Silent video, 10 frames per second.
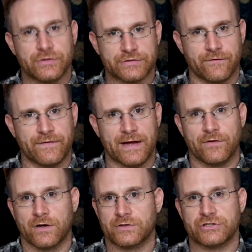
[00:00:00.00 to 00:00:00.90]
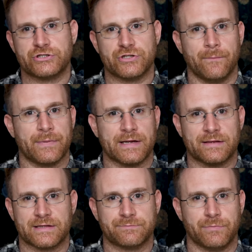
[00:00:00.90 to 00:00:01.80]
do yourself a favor, just jump and
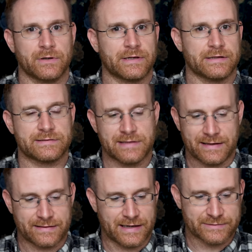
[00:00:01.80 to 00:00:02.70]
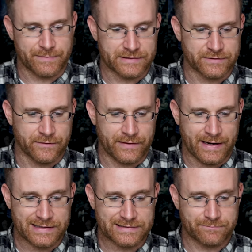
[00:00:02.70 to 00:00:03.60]
get this book. It's not that expensive,
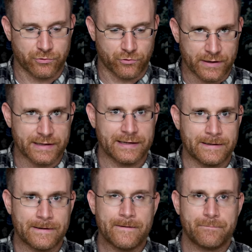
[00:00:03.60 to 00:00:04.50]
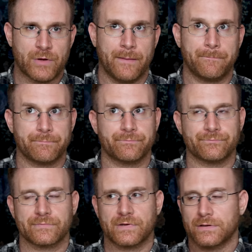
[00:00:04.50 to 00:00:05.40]
and it's pretty
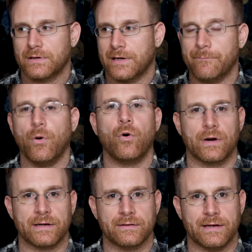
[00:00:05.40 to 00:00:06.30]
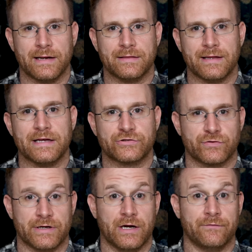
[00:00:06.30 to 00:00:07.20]
important in the
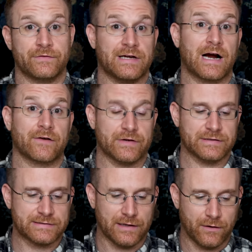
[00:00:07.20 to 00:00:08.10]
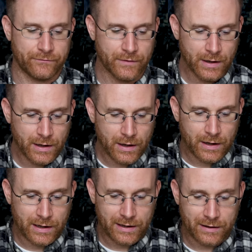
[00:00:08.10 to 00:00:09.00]
history of photography itself.
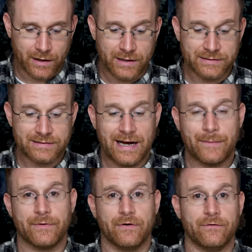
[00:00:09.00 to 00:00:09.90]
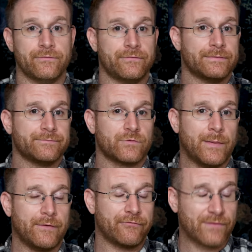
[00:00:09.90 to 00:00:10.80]
On top of
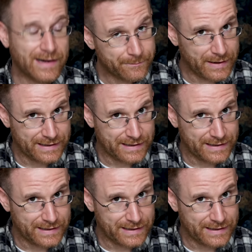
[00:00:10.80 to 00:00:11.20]
Robert Frank